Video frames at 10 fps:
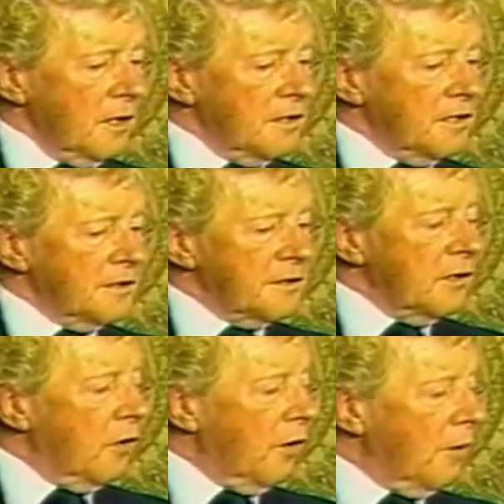It is
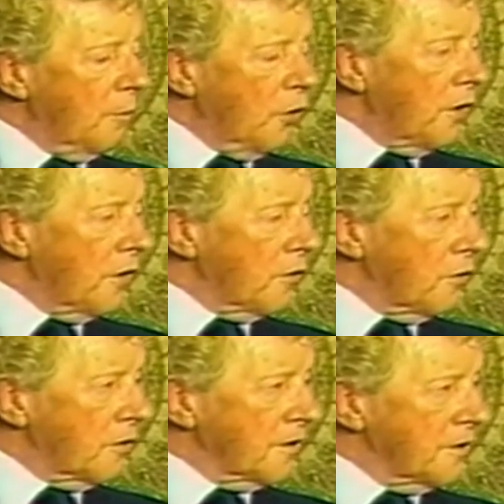the harmonic
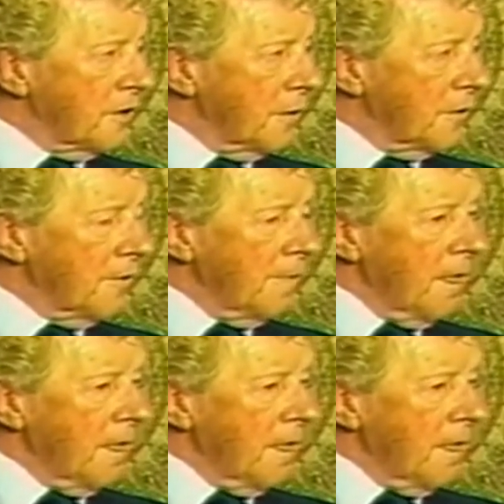concept.